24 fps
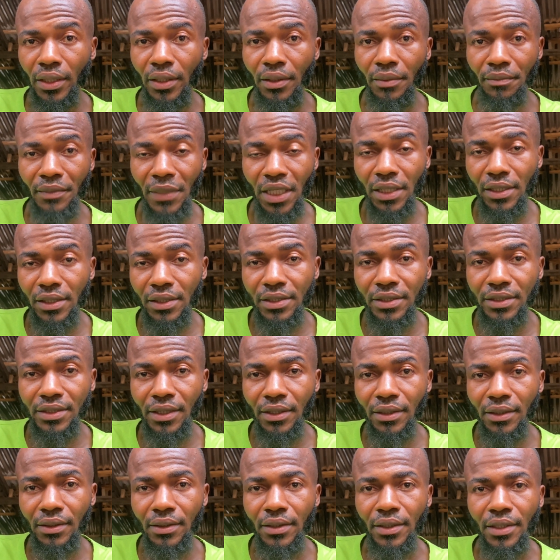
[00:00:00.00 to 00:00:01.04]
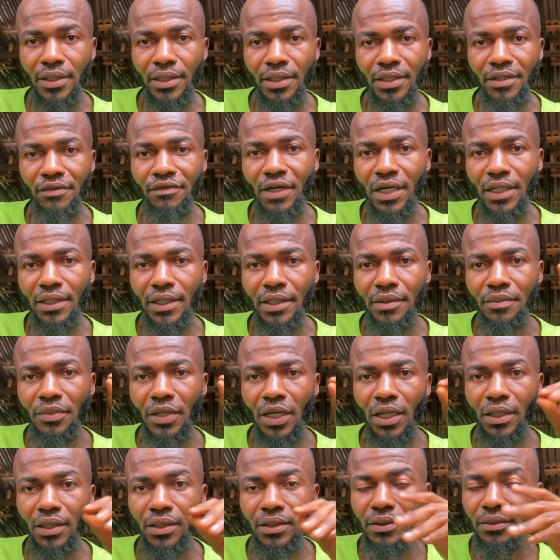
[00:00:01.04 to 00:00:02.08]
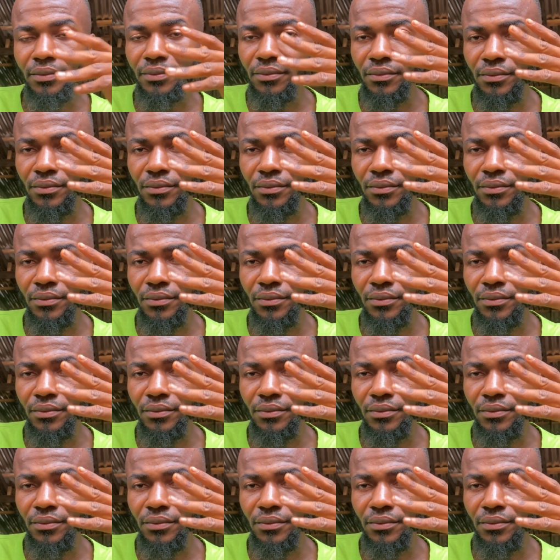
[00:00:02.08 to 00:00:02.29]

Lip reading: milliliter divided by